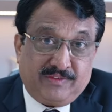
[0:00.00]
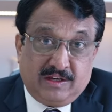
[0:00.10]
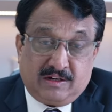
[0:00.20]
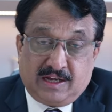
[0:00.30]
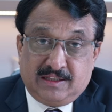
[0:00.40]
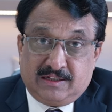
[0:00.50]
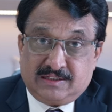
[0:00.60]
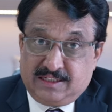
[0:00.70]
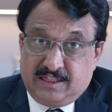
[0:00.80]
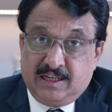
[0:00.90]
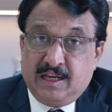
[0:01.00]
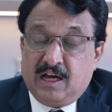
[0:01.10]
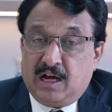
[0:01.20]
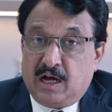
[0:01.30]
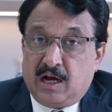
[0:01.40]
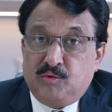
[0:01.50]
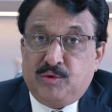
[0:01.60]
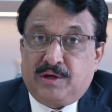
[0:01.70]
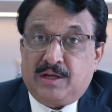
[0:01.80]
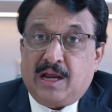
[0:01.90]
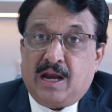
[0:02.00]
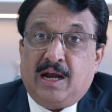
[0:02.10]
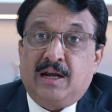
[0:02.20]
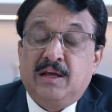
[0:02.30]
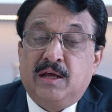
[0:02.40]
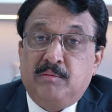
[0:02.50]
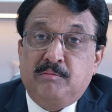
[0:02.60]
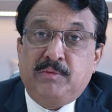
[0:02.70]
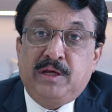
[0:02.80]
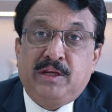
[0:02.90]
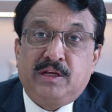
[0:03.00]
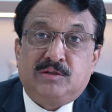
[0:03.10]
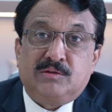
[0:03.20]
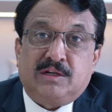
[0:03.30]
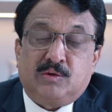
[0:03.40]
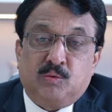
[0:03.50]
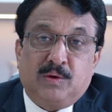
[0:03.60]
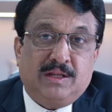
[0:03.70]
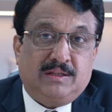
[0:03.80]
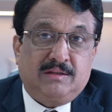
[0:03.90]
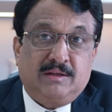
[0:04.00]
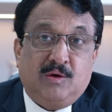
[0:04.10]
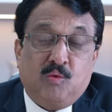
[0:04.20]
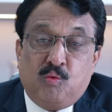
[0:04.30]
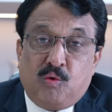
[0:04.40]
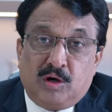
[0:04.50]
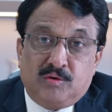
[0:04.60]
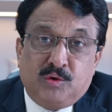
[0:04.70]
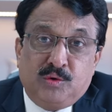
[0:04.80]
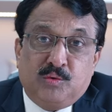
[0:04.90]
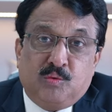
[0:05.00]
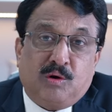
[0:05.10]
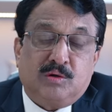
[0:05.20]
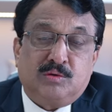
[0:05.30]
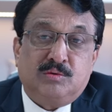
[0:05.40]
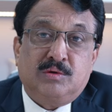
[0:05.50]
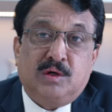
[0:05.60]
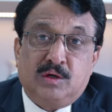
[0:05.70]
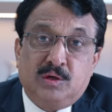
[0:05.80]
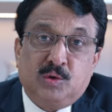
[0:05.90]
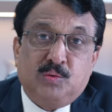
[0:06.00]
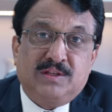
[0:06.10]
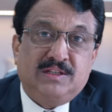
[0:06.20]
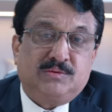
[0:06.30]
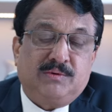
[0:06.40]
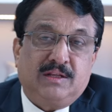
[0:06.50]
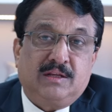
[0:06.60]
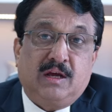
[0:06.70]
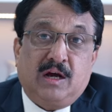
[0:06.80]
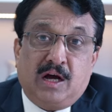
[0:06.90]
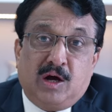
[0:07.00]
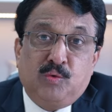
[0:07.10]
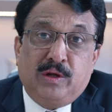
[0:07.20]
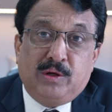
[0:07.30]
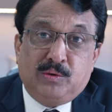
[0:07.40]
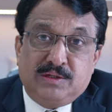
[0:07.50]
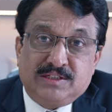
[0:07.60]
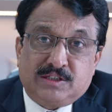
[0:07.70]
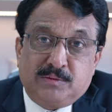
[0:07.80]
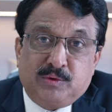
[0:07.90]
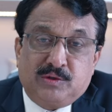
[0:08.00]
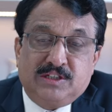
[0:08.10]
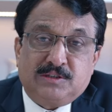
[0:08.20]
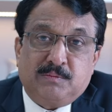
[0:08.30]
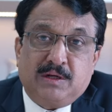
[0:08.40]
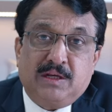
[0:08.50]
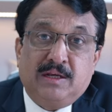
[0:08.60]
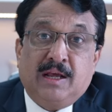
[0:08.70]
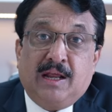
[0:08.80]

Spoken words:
Rather, see how you can add meaning to that wealth. What do you want to do with this wealth? How will you distribute this money?